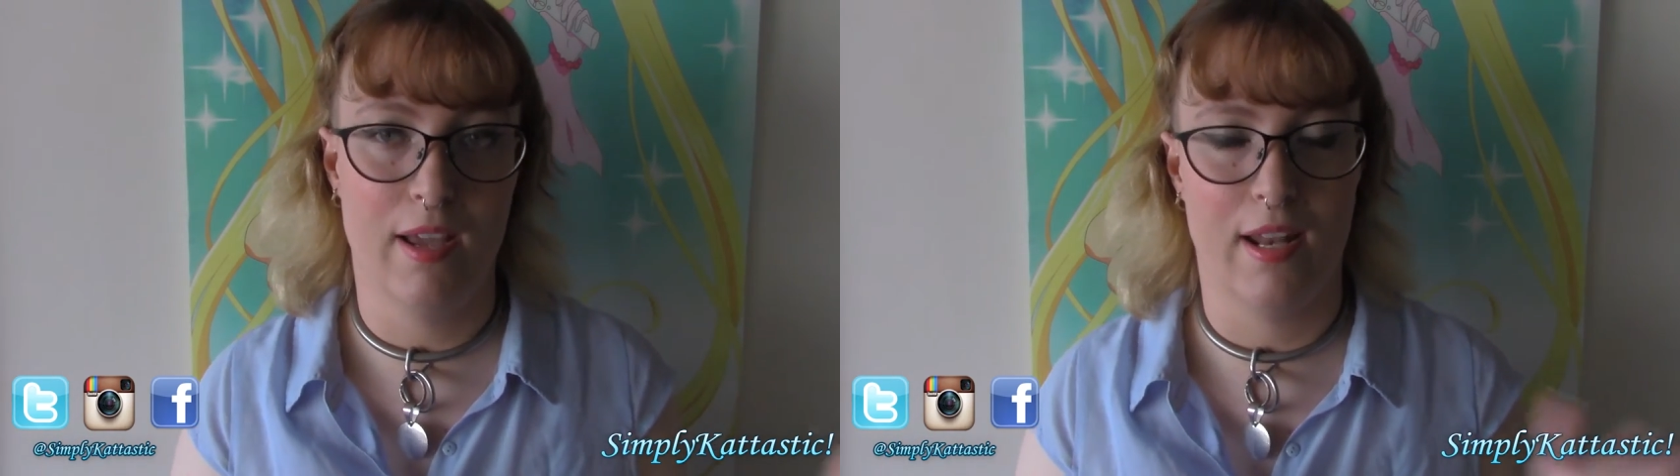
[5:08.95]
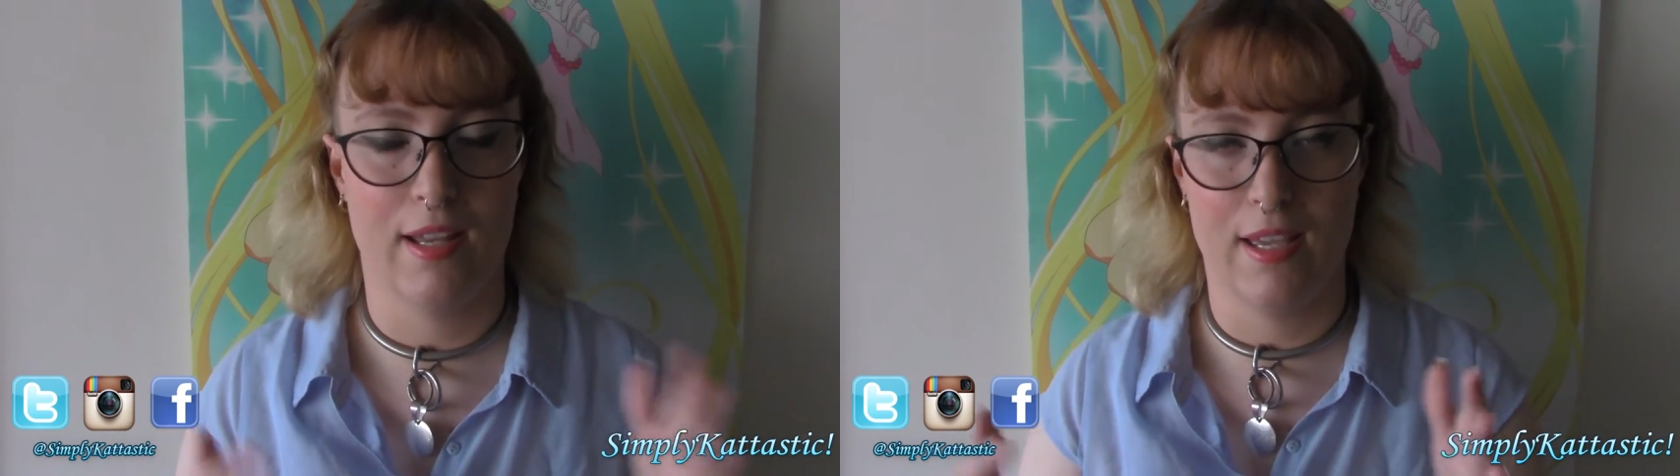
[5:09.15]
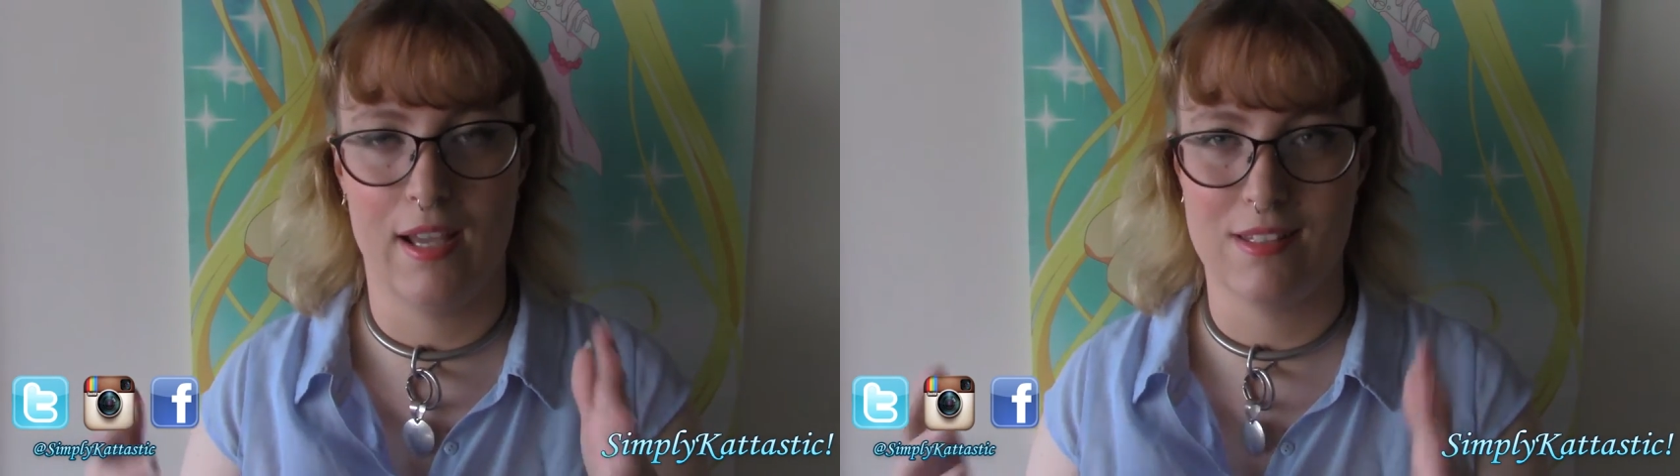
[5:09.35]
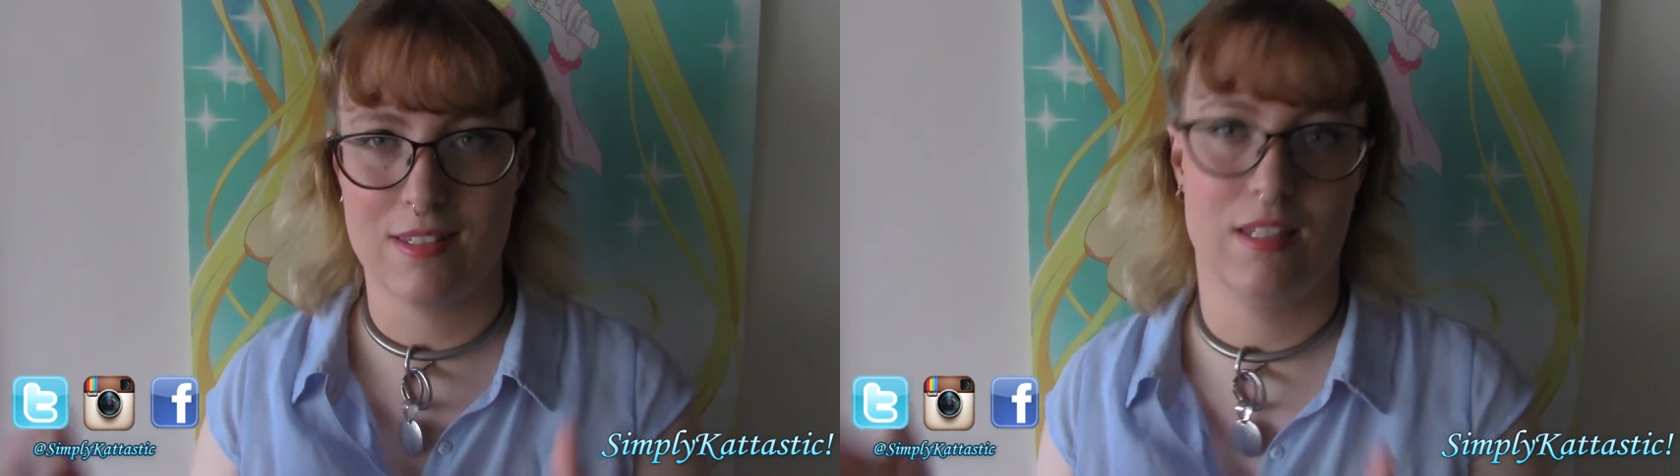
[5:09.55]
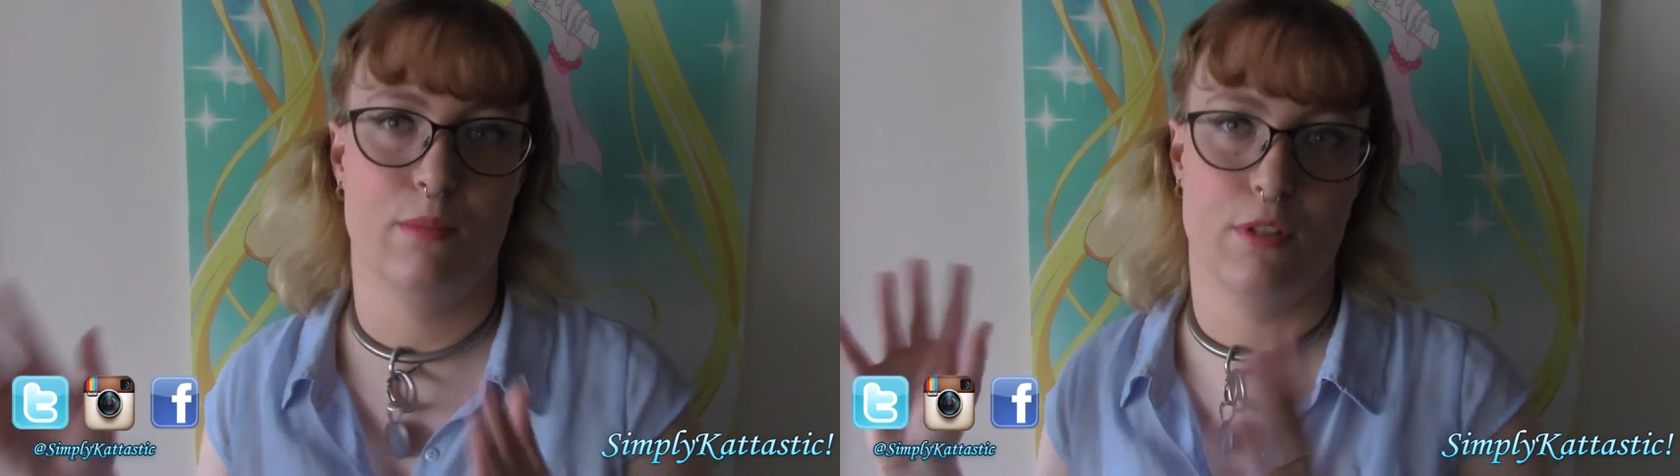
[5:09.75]
and I can't
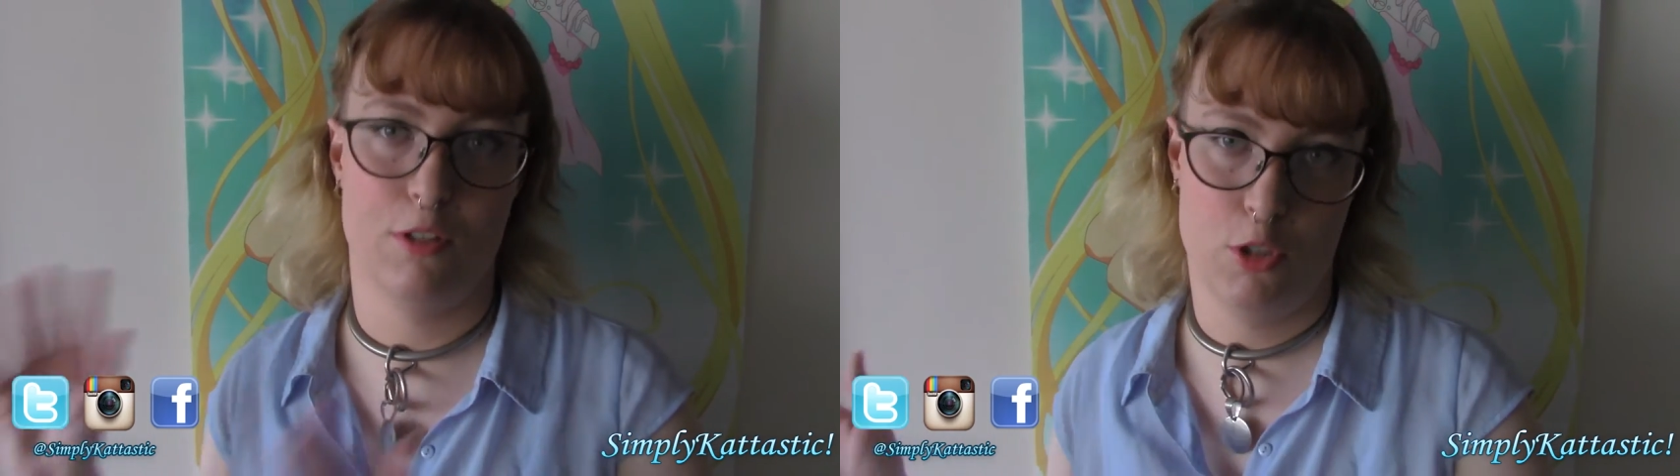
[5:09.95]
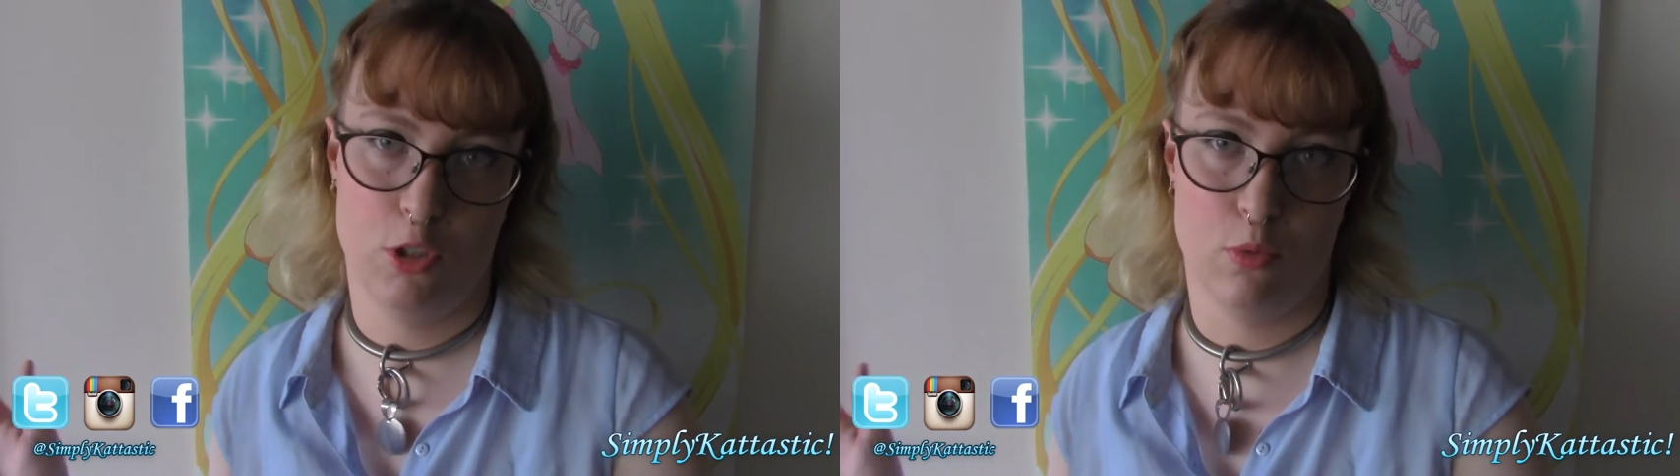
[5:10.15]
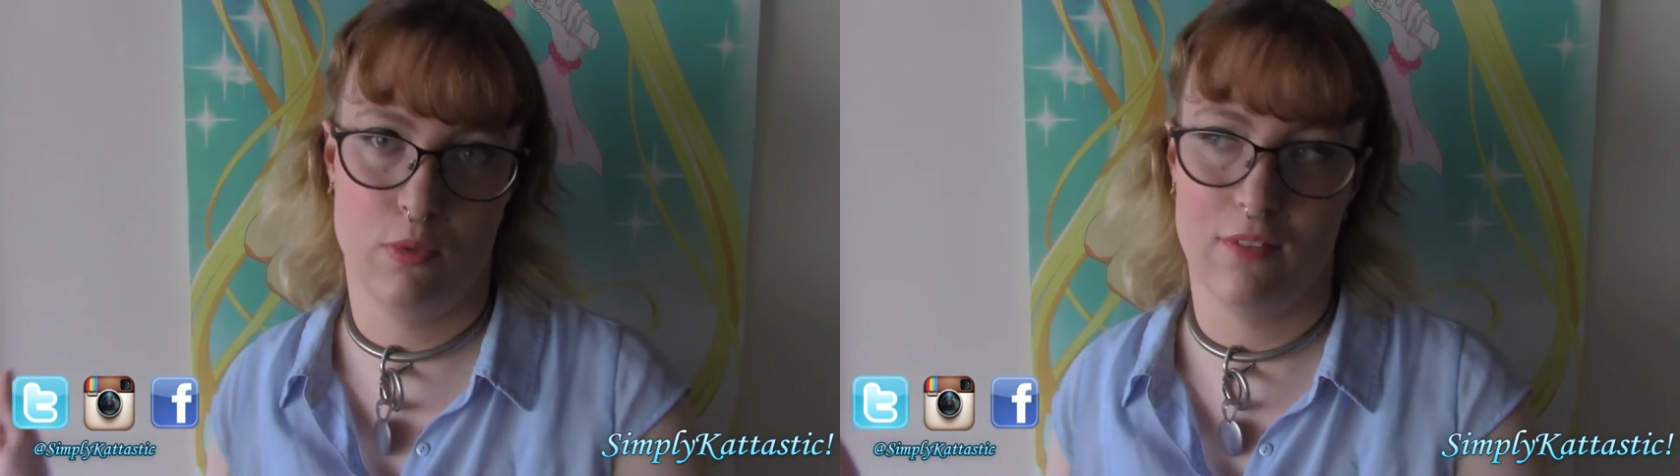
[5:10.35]
sleep with two.